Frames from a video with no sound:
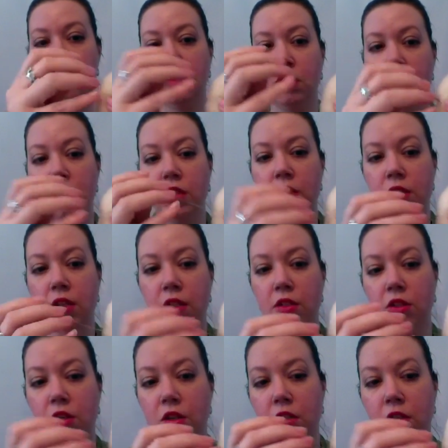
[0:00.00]
And you can see it's
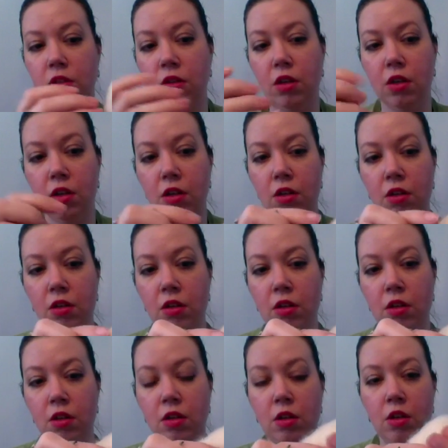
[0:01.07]
starting to look
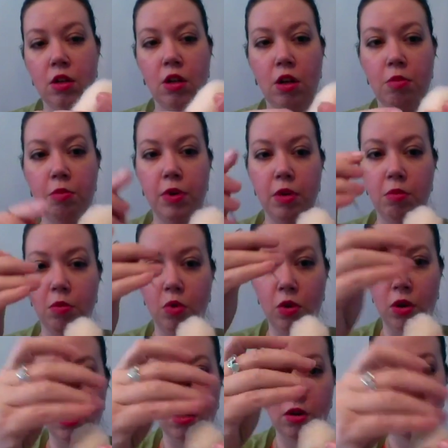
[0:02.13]
a bit
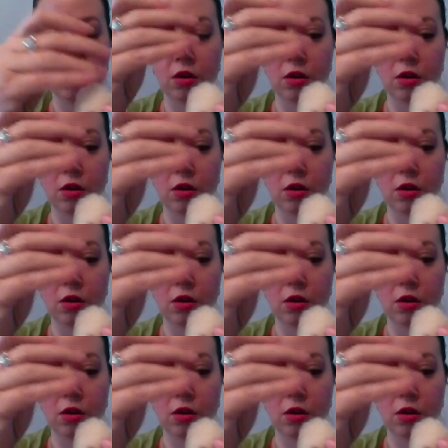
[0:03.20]
more